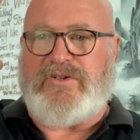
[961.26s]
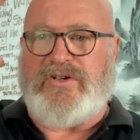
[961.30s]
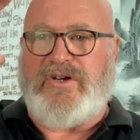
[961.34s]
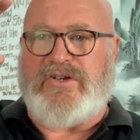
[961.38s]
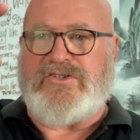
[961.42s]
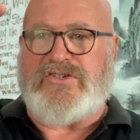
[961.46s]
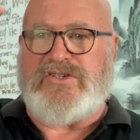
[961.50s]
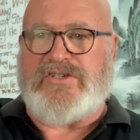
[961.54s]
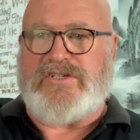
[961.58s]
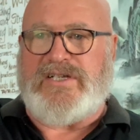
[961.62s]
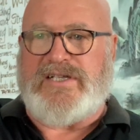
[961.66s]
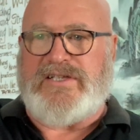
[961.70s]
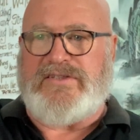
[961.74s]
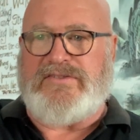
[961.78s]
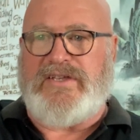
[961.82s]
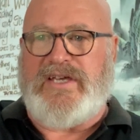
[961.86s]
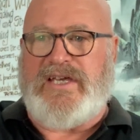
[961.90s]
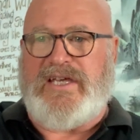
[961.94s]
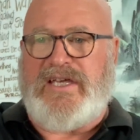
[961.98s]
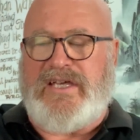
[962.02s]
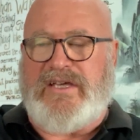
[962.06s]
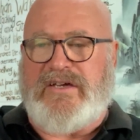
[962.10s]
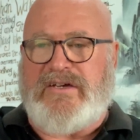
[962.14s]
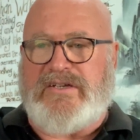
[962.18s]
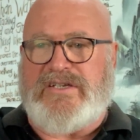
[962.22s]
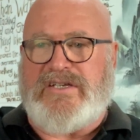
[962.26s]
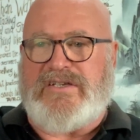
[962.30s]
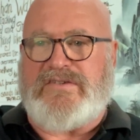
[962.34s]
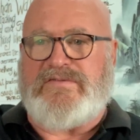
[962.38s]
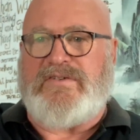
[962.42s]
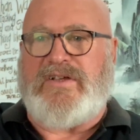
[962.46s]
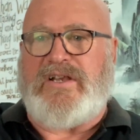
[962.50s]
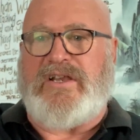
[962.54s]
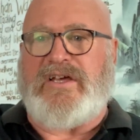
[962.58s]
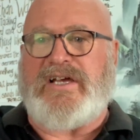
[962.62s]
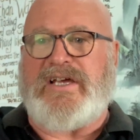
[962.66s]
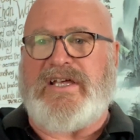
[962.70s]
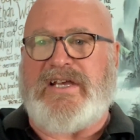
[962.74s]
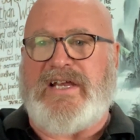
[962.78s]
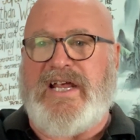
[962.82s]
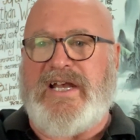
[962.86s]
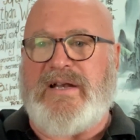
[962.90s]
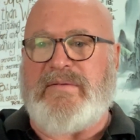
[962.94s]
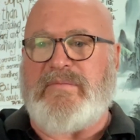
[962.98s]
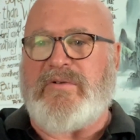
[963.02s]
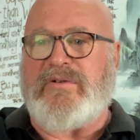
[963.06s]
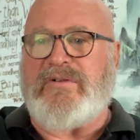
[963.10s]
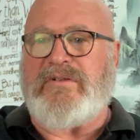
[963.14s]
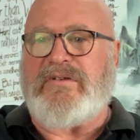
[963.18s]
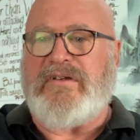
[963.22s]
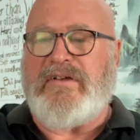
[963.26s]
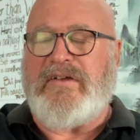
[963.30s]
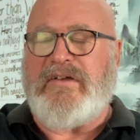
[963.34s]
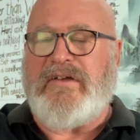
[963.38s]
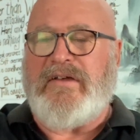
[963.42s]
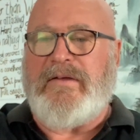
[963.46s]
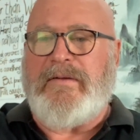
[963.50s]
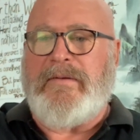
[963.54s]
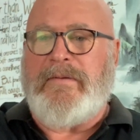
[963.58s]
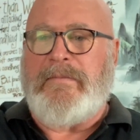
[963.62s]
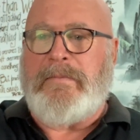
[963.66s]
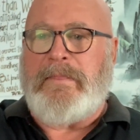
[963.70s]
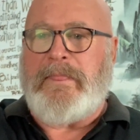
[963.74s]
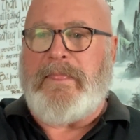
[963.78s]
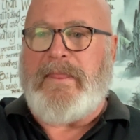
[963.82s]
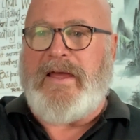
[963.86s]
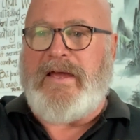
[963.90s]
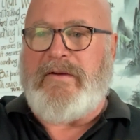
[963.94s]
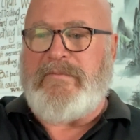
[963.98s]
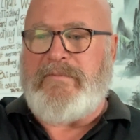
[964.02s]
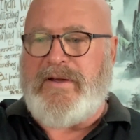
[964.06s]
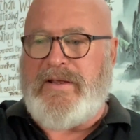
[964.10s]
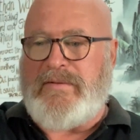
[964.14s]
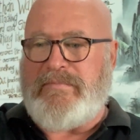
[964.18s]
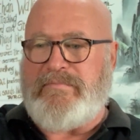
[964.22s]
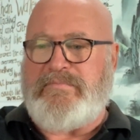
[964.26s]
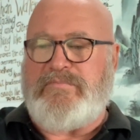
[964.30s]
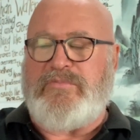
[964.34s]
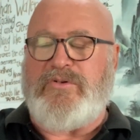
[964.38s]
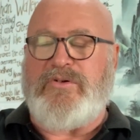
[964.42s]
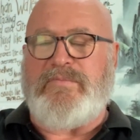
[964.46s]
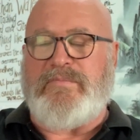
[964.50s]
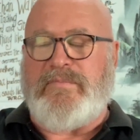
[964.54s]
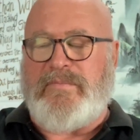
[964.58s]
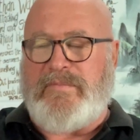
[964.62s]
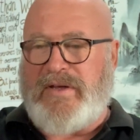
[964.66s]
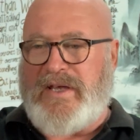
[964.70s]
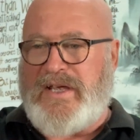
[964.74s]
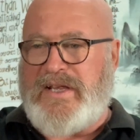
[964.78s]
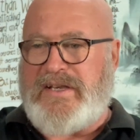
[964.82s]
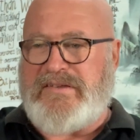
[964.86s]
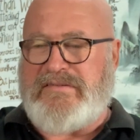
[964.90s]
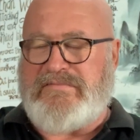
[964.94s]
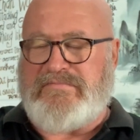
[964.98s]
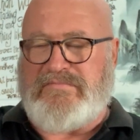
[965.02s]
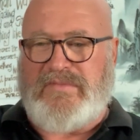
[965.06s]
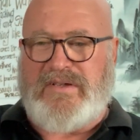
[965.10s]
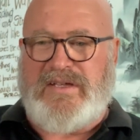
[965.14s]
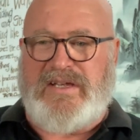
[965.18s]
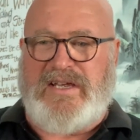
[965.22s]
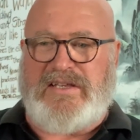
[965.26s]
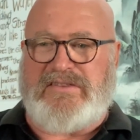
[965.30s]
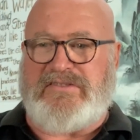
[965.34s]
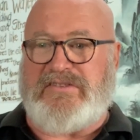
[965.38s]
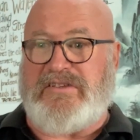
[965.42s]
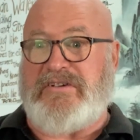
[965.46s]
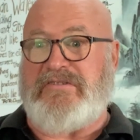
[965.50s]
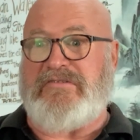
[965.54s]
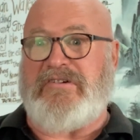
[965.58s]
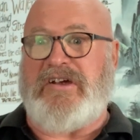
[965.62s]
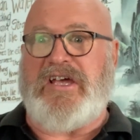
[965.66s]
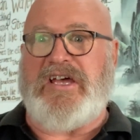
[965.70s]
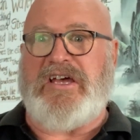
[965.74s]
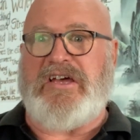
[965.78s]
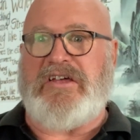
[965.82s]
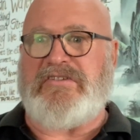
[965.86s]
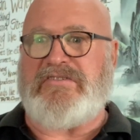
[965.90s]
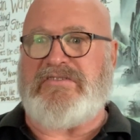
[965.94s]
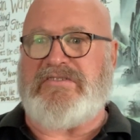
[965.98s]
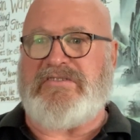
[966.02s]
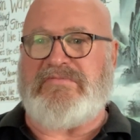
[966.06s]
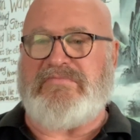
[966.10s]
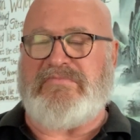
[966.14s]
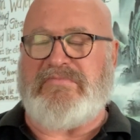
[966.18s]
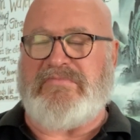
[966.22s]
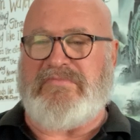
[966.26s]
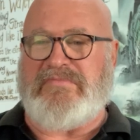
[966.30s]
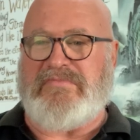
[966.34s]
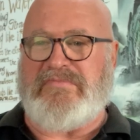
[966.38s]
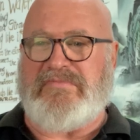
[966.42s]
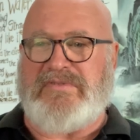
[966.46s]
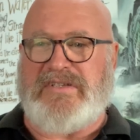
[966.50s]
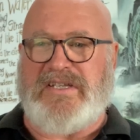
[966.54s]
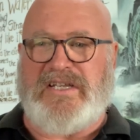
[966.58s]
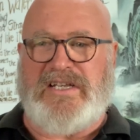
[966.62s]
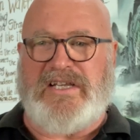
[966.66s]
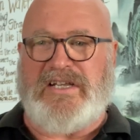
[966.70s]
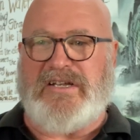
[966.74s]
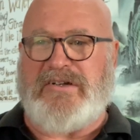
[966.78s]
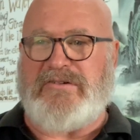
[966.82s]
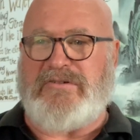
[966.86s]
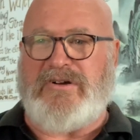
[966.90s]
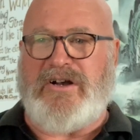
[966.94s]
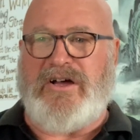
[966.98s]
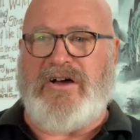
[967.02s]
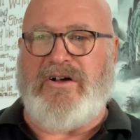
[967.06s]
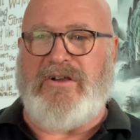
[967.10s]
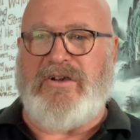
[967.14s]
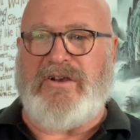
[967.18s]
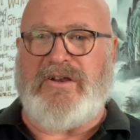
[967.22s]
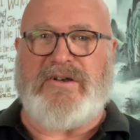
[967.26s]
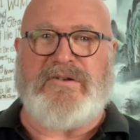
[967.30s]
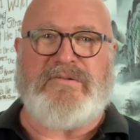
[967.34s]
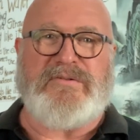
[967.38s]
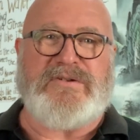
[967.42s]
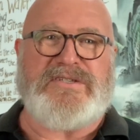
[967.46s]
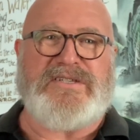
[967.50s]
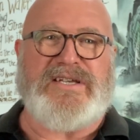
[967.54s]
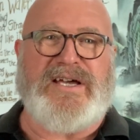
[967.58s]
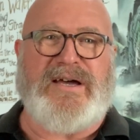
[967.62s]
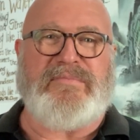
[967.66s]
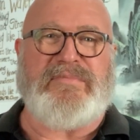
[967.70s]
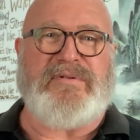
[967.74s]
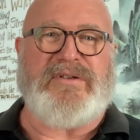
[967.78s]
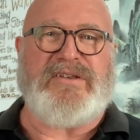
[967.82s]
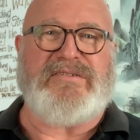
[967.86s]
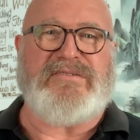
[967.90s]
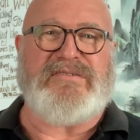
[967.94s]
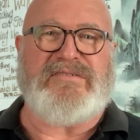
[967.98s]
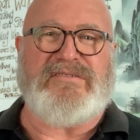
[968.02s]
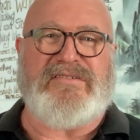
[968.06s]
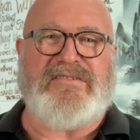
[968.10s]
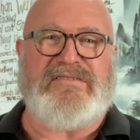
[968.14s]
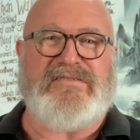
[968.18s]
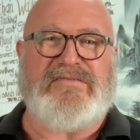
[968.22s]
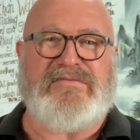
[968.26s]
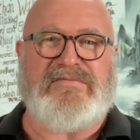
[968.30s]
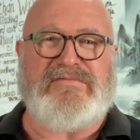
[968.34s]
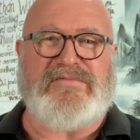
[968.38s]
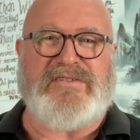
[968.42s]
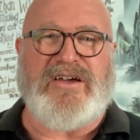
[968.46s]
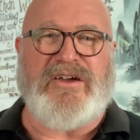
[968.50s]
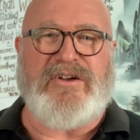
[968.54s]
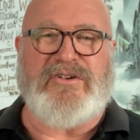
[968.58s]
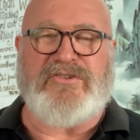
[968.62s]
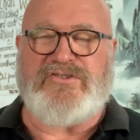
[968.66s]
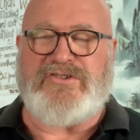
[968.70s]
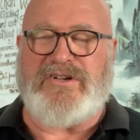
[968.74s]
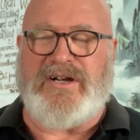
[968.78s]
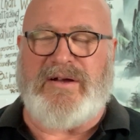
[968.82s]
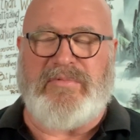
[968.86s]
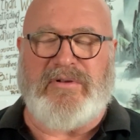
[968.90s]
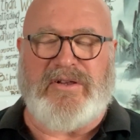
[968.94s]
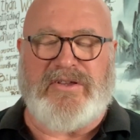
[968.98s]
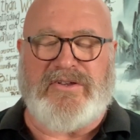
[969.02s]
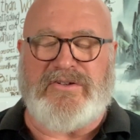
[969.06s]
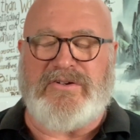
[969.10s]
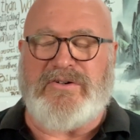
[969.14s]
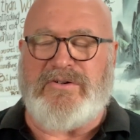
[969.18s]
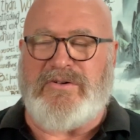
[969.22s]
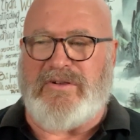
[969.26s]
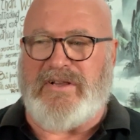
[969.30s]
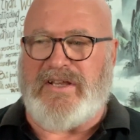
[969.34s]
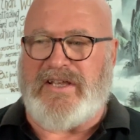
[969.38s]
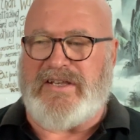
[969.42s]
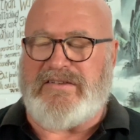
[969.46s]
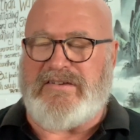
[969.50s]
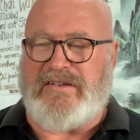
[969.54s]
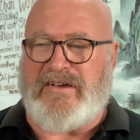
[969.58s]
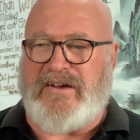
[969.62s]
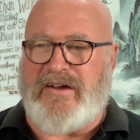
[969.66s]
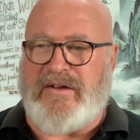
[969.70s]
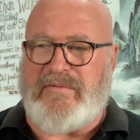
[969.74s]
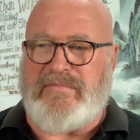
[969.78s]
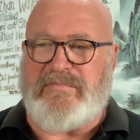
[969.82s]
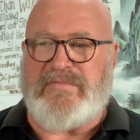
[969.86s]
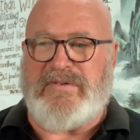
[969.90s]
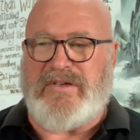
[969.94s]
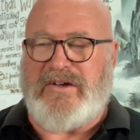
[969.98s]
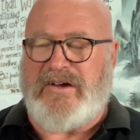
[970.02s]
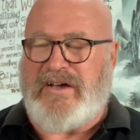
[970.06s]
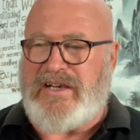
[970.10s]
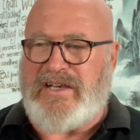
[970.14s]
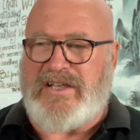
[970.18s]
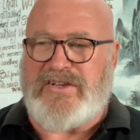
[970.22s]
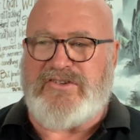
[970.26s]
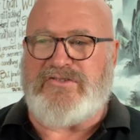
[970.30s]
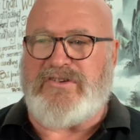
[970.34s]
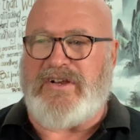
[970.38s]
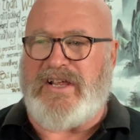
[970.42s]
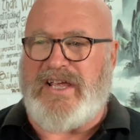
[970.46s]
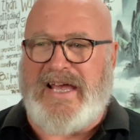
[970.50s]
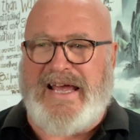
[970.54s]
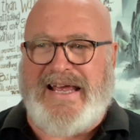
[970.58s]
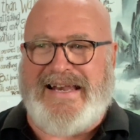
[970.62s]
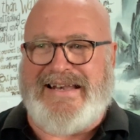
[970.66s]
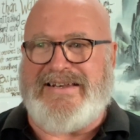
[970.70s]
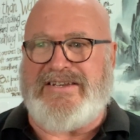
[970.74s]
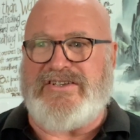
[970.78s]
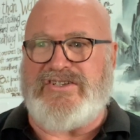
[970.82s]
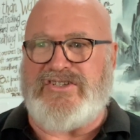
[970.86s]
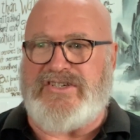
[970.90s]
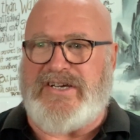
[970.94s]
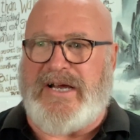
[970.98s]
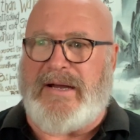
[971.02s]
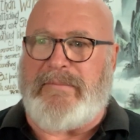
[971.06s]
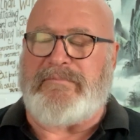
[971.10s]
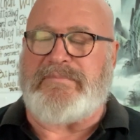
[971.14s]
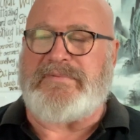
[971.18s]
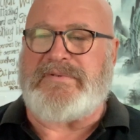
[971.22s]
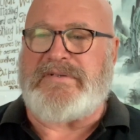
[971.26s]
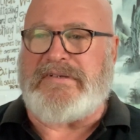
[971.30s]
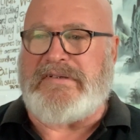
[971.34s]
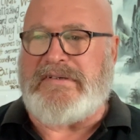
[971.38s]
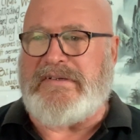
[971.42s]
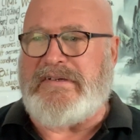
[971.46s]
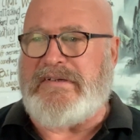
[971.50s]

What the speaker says: consciously thinking. I just felt like an animal, and went boom and hit the ground, did a little roll, and I was up, and no trouble at all. And I literally hadn't jumped